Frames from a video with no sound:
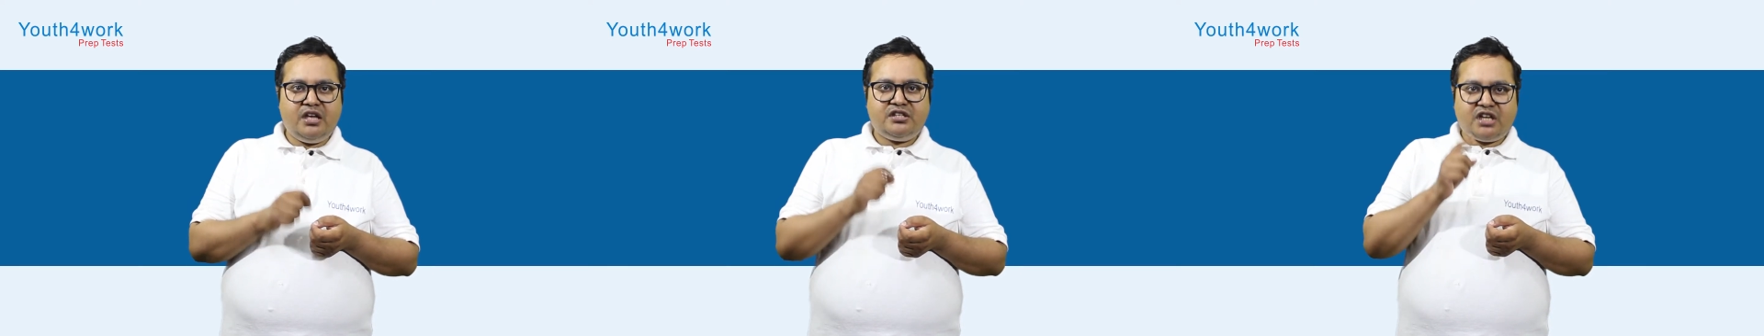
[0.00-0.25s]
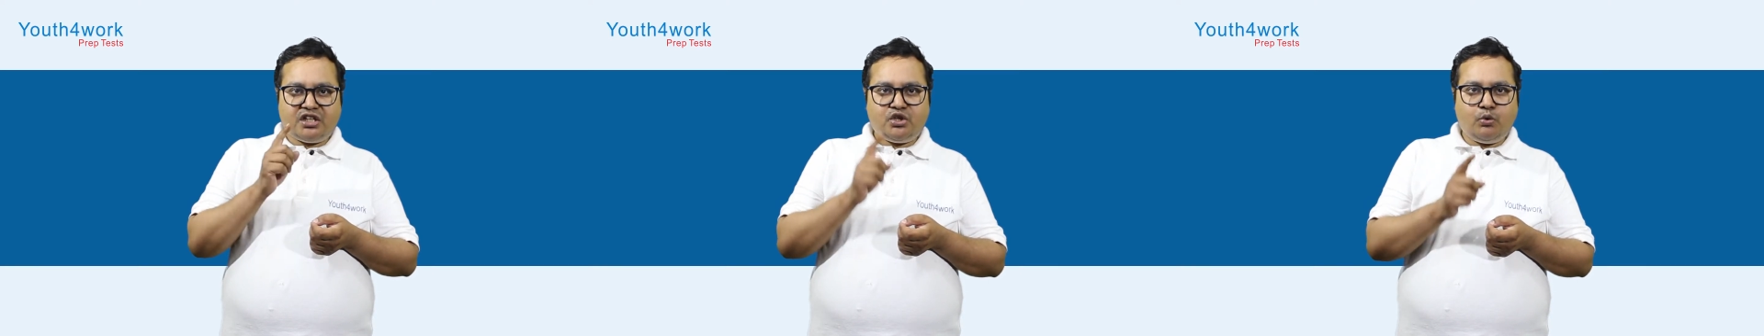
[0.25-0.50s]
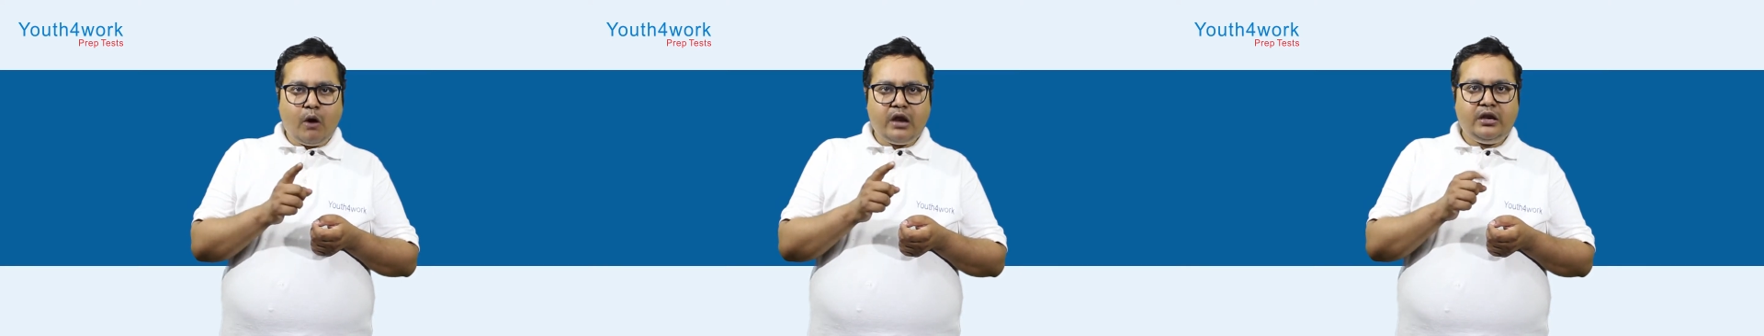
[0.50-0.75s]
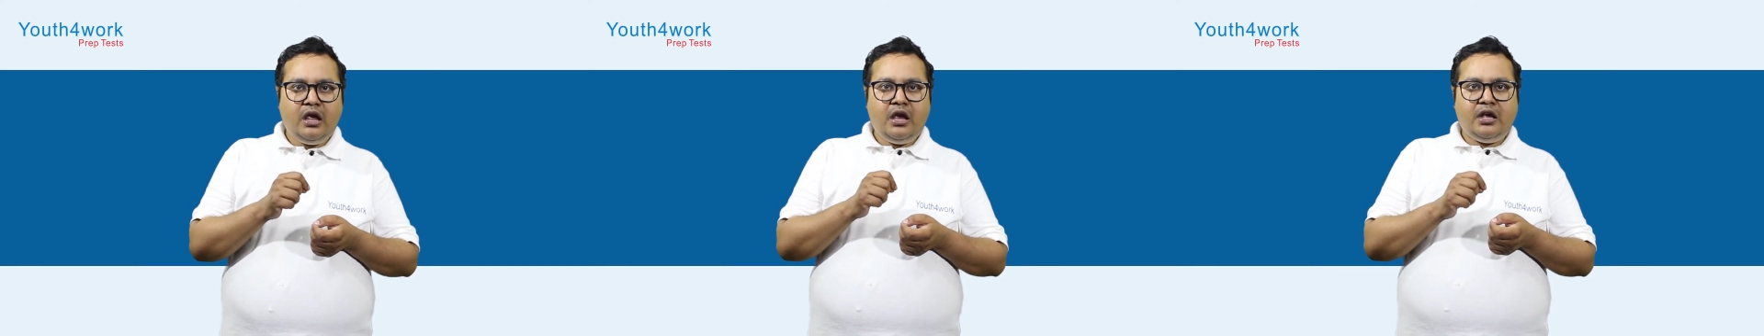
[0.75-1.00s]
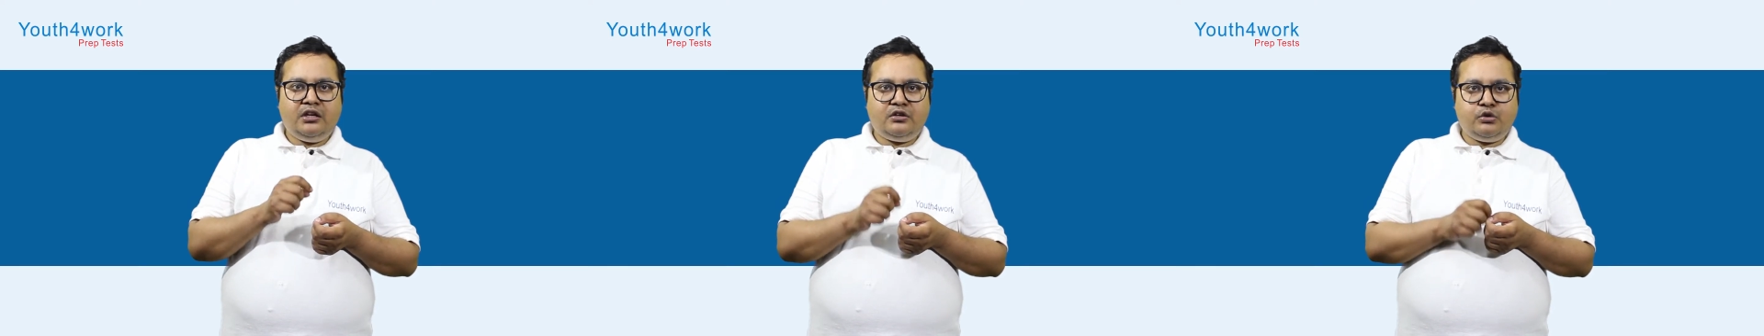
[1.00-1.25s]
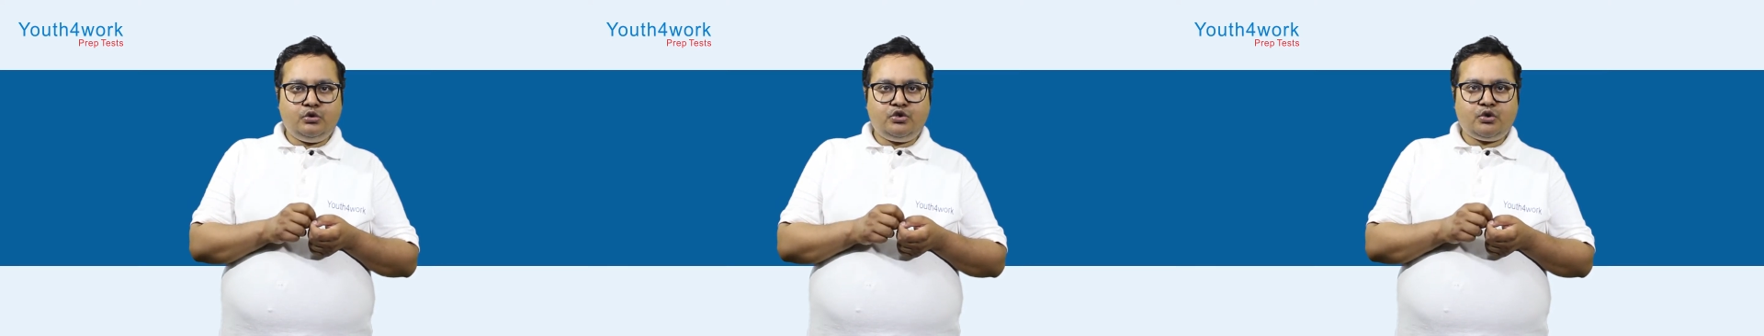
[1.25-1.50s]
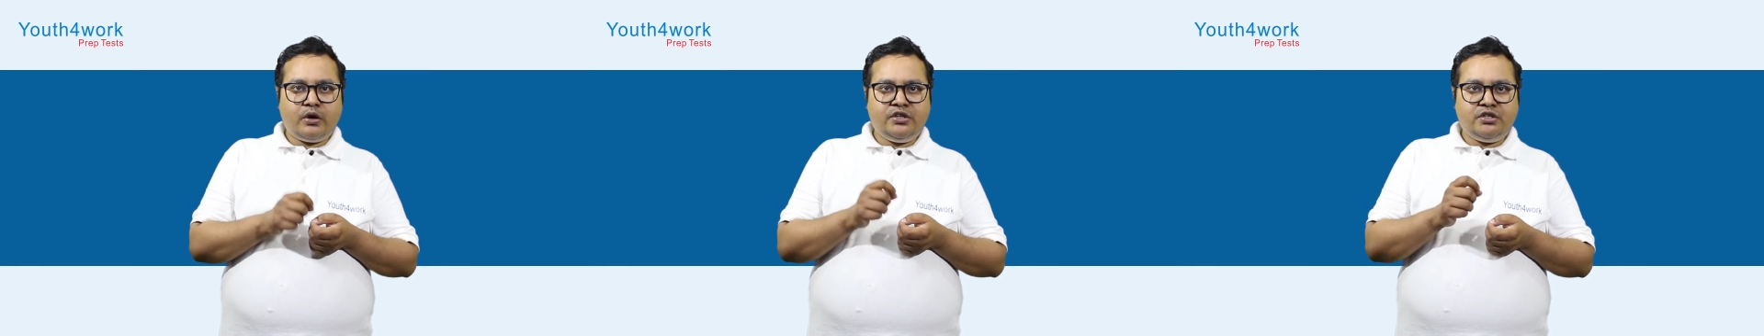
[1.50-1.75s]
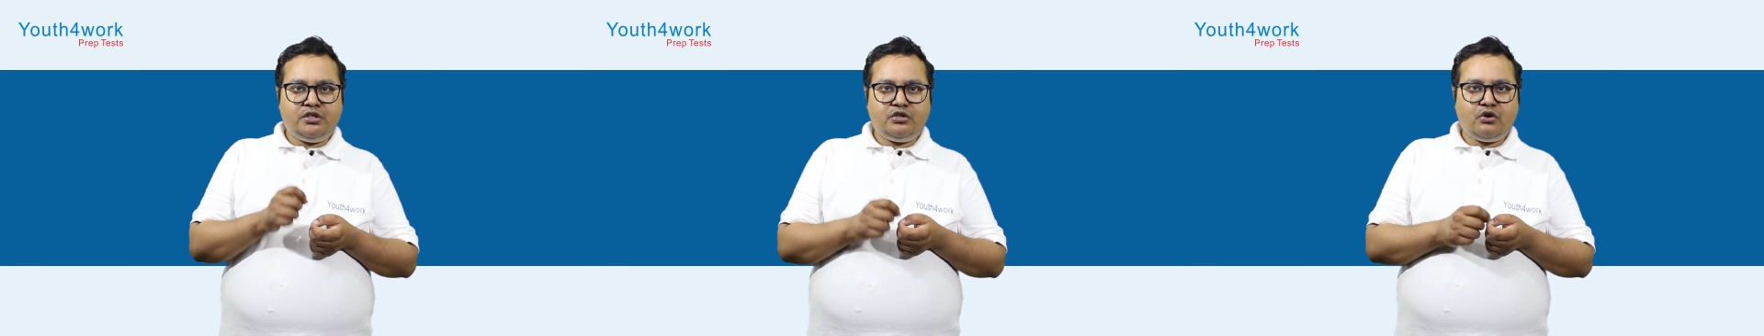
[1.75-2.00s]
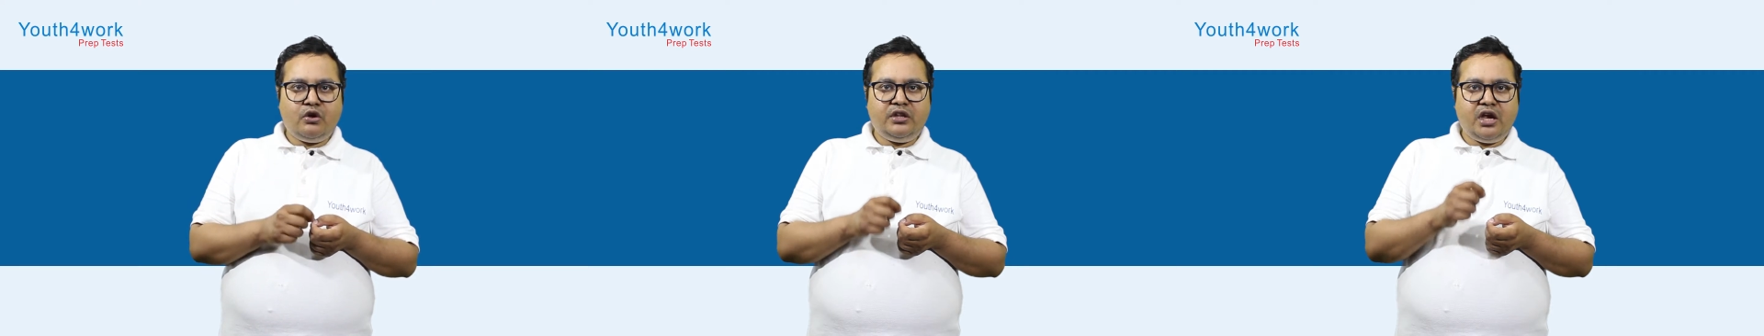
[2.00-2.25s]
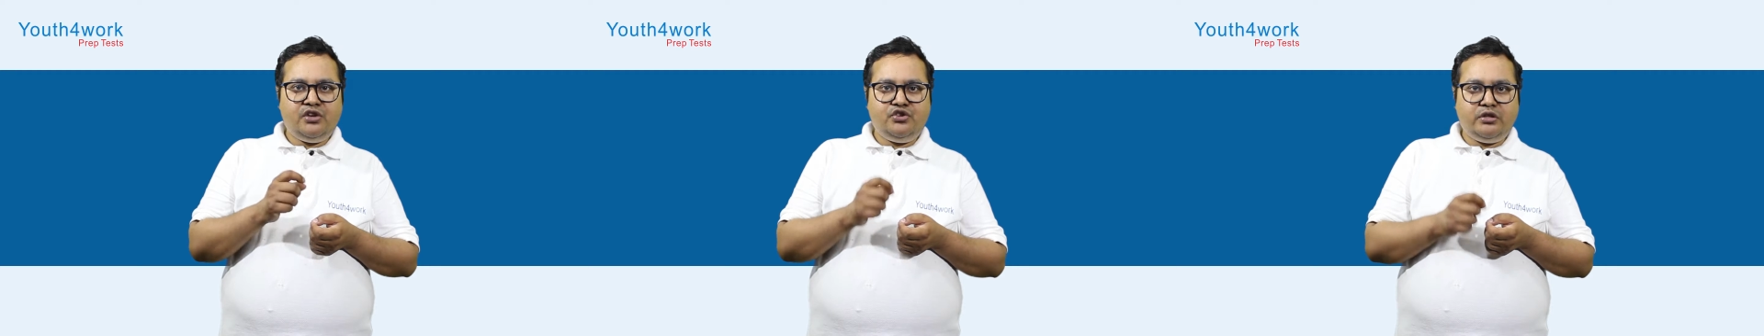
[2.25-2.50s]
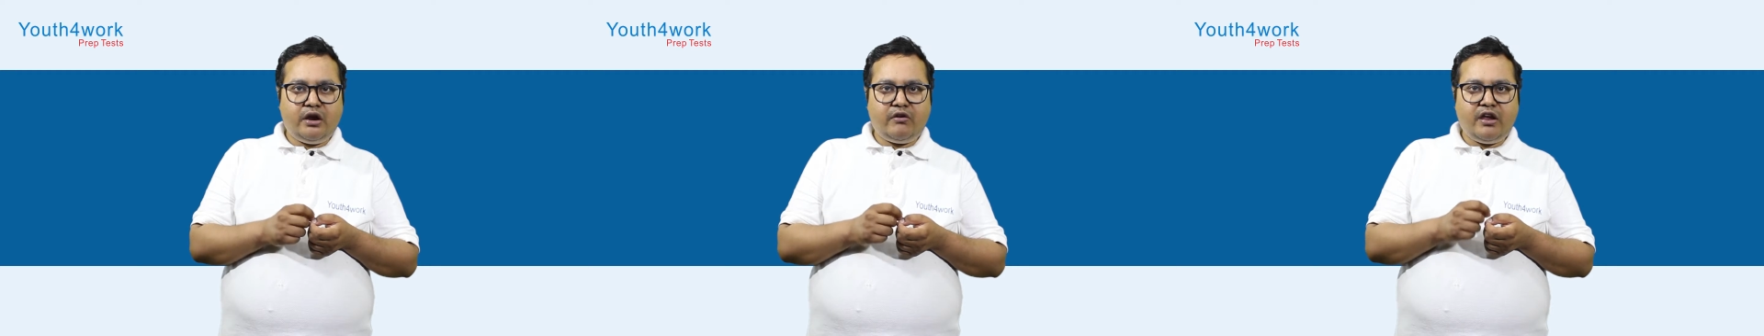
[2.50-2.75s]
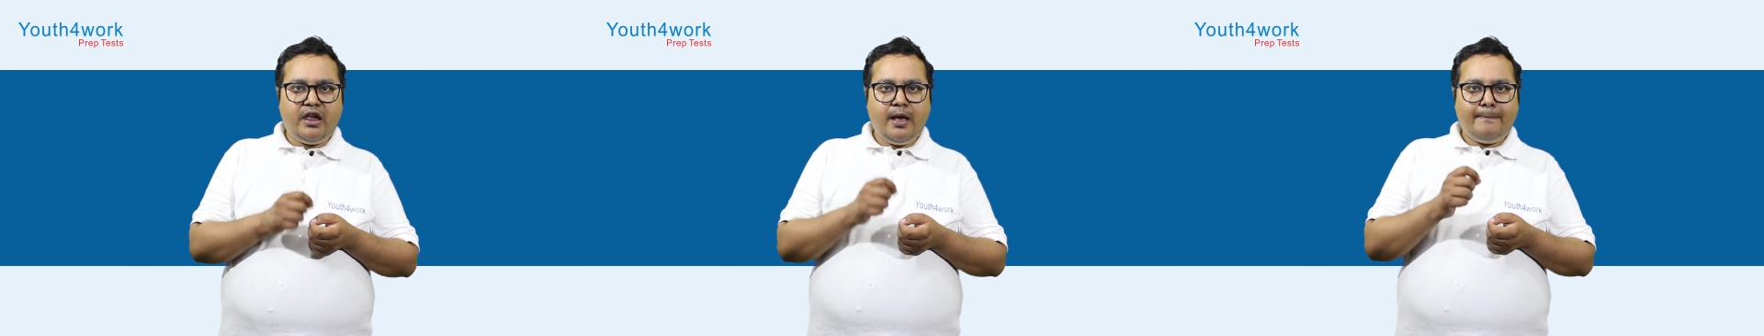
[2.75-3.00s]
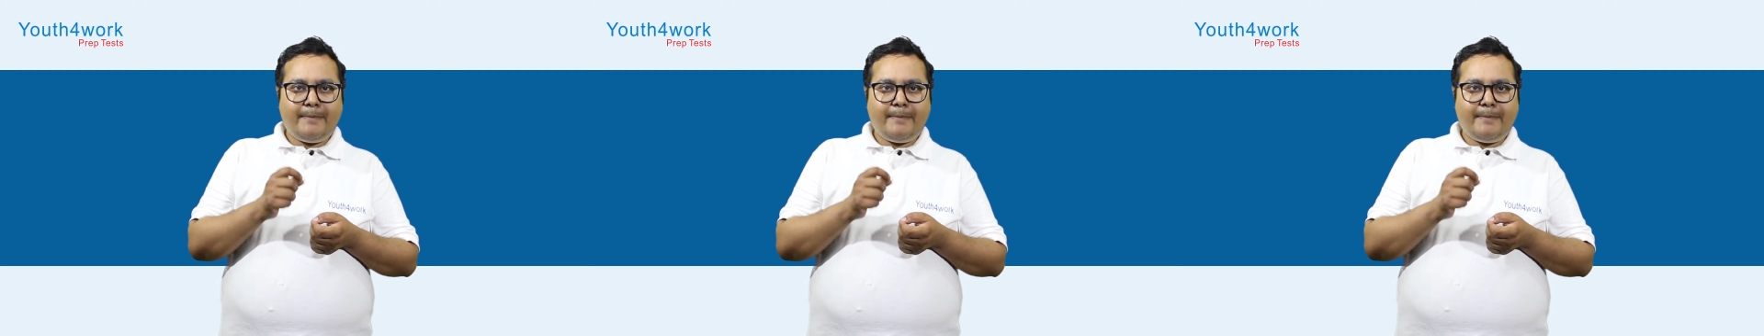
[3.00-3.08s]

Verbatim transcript: Section 1 includes questions on engineering,